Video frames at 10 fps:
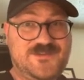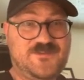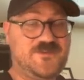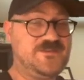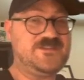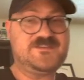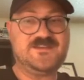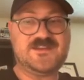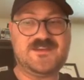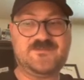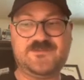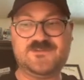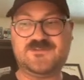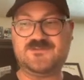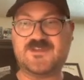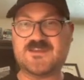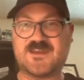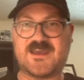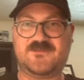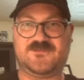are easily able to
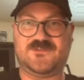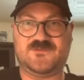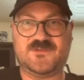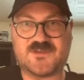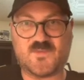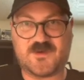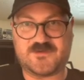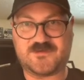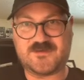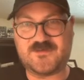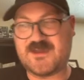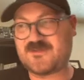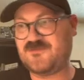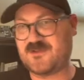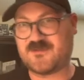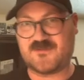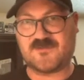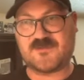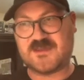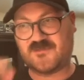take out the Water Electric
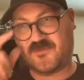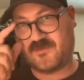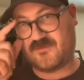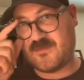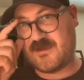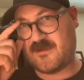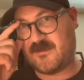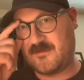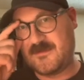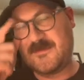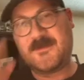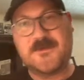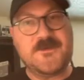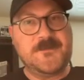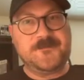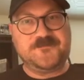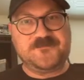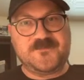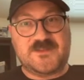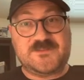Lantern there.
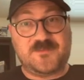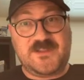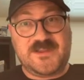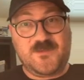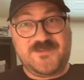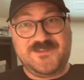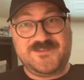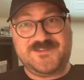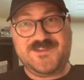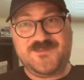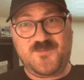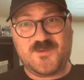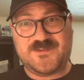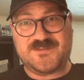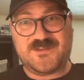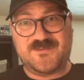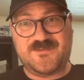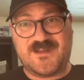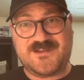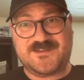So playing with this team was a
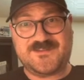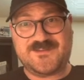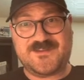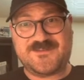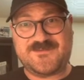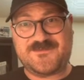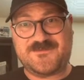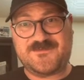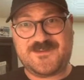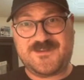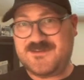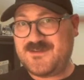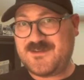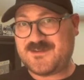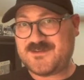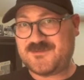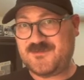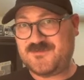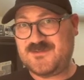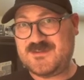lot of fun. I
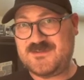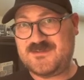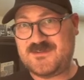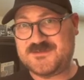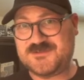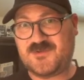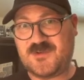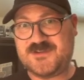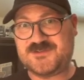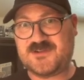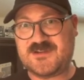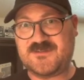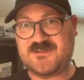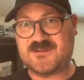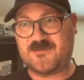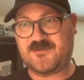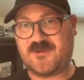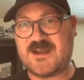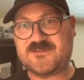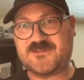certainly enjoyed trying the double
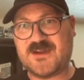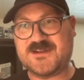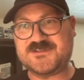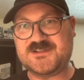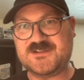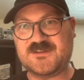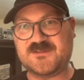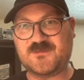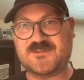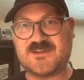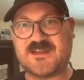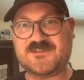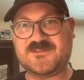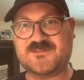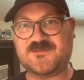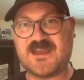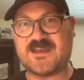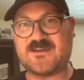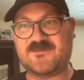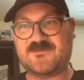grass strategy, and it was nice to
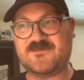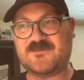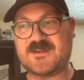have